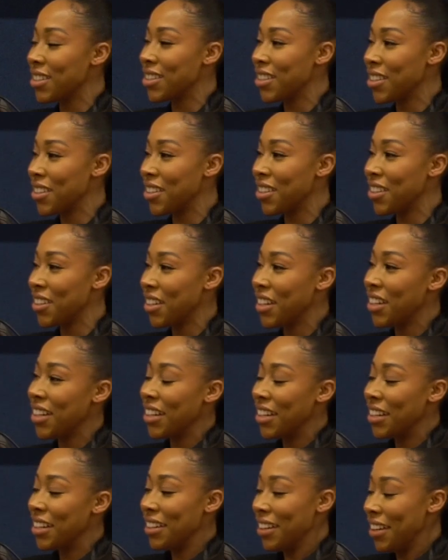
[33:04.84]
So
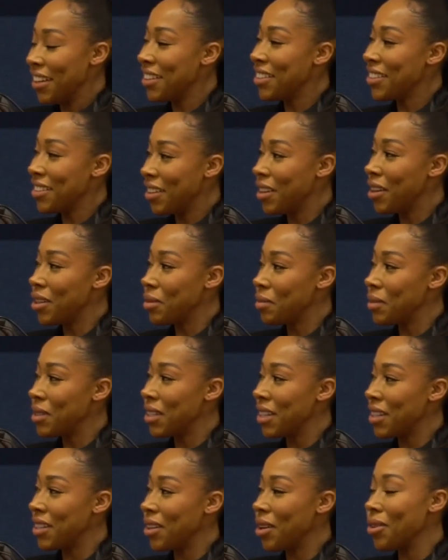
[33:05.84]
yeah,
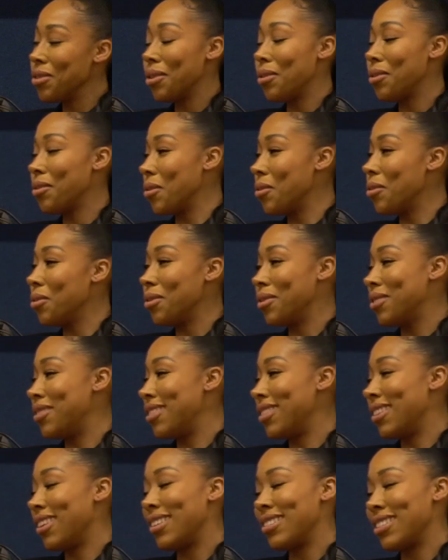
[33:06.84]
100%. Although
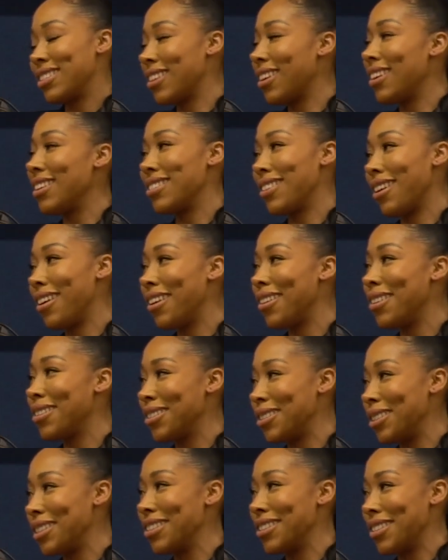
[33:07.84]
it's a
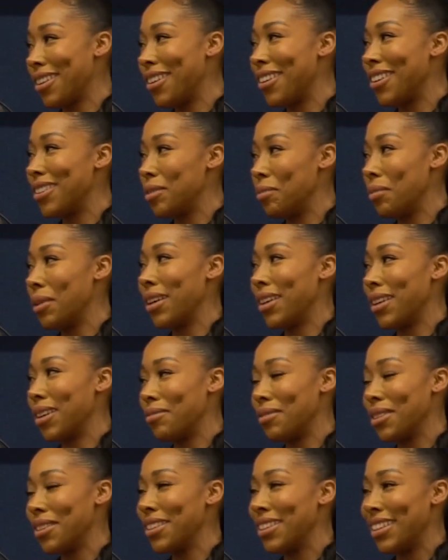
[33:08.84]
hard pick, I'm
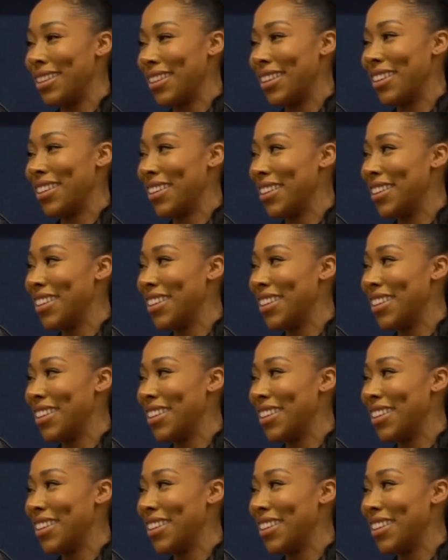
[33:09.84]
not gonna lie.